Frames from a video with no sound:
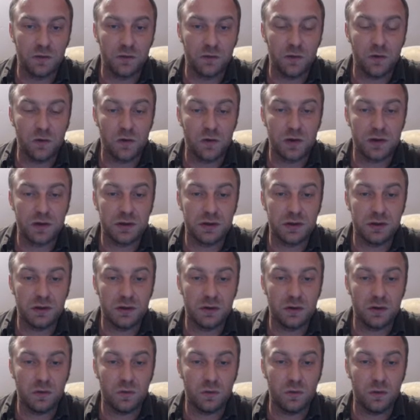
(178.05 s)
Of course,
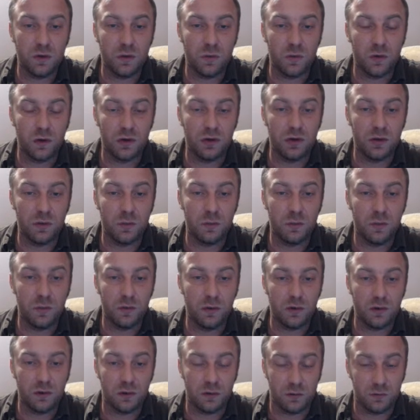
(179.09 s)
we want
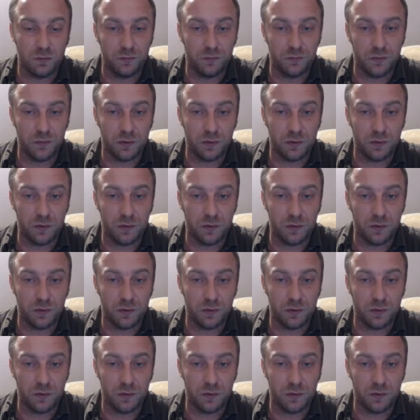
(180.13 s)
to